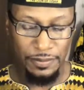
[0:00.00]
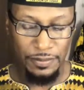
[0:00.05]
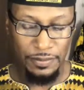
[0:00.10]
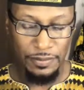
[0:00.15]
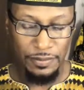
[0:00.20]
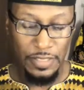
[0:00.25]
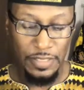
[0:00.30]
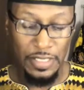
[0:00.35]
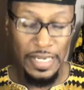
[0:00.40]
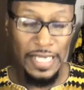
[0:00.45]

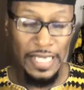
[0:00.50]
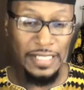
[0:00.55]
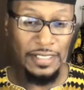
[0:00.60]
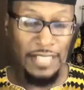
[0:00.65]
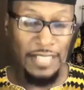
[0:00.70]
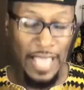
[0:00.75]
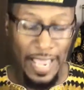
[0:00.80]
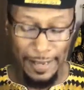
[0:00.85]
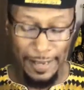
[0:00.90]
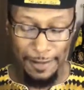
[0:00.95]
The next
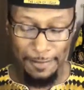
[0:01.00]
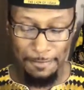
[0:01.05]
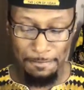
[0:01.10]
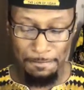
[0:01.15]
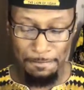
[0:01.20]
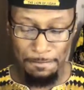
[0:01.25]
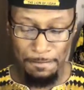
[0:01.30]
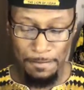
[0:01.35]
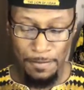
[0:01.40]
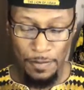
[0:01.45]
day,
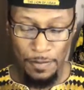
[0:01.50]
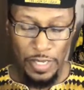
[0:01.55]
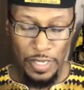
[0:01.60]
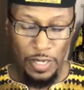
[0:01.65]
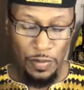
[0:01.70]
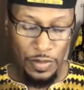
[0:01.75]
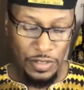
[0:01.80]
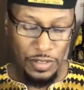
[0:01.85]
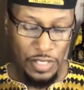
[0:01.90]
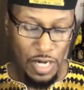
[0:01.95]

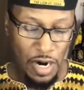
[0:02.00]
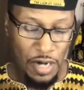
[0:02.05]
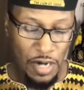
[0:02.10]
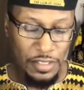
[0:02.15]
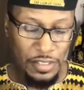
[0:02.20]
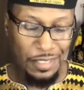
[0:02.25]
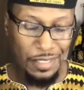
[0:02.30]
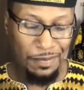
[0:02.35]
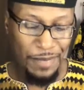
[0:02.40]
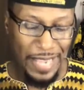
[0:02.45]
he returned
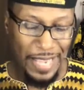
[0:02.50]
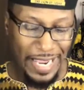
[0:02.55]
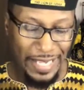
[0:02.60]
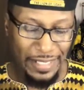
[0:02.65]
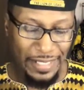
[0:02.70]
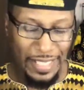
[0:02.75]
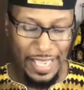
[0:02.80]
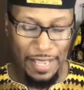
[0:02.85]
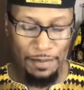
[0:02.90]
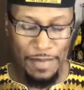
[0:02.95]
to the
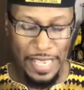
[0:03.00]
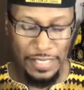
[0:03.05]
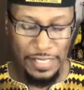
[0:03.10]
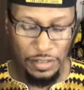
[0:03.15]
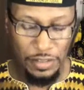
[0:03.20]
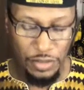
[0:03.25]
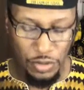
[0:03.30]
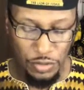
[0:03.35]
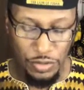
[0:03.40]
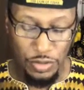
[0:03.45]
mainland
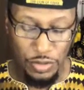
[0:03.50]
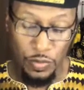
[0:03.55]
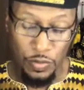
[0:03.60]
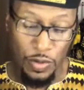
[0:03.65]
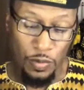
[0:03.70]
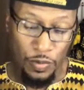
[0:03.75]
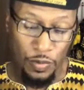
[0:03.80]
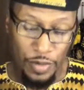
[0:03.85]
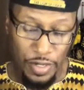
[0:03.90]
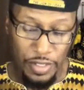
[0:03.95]
Massachusetts,
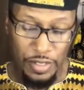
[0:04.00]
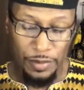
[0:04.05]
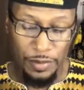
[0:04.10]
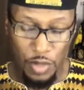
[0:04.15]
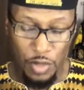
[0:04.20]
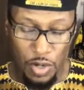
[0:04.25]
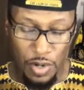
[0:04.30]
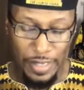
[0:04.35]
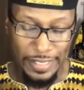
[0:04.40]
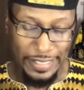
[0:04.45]
where William
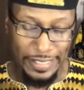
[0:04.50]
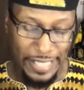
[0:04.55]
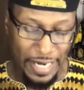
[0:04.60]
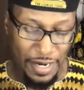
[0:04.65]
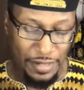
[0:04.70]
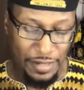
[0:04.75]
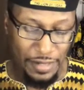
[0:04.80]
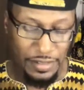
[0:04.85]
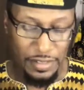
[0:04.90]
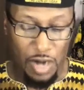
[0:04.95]
Lloyd
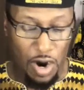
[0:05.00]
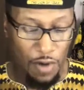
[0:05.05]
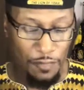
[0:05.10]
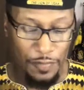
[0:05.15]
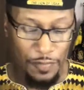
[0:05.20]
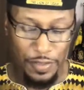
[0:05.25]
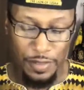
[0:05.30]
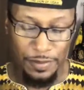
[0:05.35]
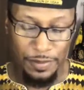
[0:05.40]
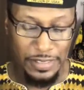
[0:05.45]
Garrison
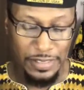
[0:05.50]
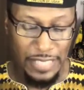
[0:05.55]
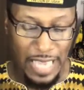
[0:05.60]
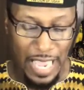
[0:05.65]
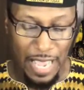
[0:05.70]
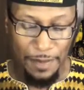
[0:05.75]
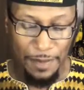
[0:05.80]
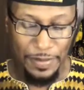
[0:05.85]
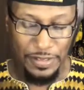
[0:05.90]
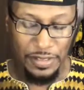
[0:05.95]
offered him a
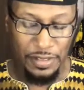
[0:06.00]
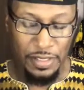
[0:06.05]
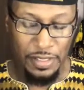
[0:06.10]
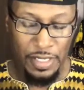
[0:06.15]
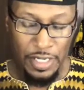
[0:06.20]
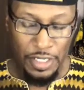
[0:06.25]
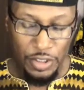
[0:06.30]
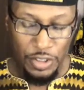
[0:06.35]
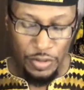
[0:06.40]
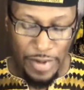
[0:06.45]
job as a
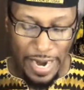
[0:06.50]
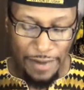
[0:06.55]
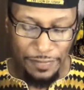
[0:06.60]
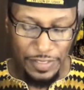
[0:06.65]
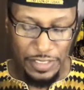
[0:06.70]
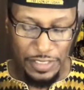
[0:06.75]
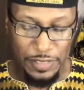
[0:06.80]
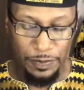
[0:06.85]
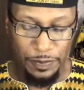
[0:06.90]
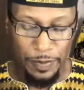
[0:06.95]

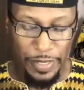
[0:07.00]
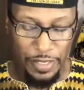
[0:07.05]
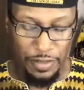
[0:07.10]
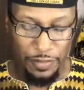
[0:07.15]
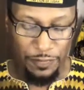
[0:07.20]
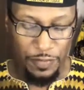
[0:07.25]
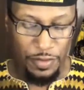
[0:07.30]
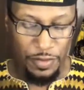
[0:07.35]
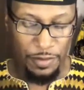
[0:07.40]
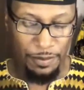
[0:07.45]
traveling speaker
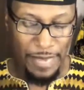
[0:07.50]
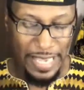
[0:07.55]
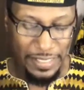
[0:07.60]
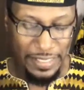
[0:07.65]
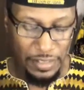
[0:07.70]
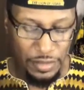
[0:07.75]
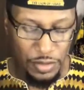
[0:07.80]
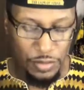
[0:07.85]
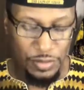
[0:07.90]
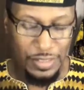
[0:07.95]
for the
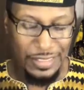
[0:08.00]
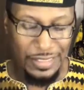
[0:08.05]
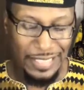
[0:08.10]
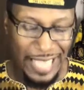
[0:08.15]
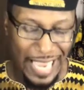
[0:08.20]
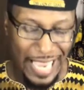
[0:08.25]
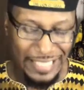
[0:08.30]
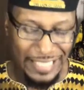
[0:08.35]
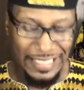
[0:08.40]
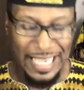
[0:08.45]
Massachusetts
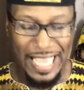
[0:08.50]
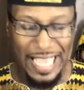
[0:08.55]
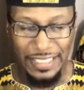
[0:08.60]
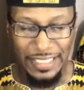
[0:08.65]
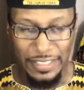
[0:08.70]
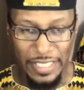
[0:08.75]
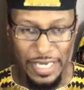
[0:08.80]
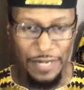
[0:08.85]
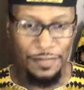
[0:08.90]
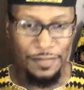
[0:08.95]

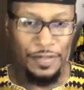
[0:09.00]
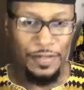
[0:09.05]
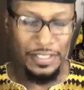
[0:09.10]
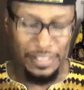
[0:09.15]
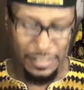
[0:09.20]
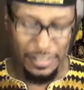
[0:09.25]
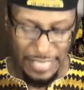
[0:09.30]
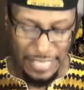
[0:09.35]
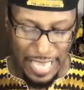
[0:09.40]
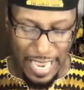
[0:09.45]
Anti-Slavery
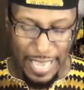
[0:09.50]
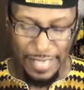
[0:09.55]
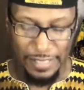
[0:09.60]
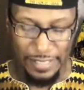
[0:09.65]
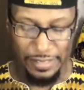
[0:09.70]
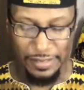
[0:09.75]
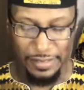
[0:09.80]
Society.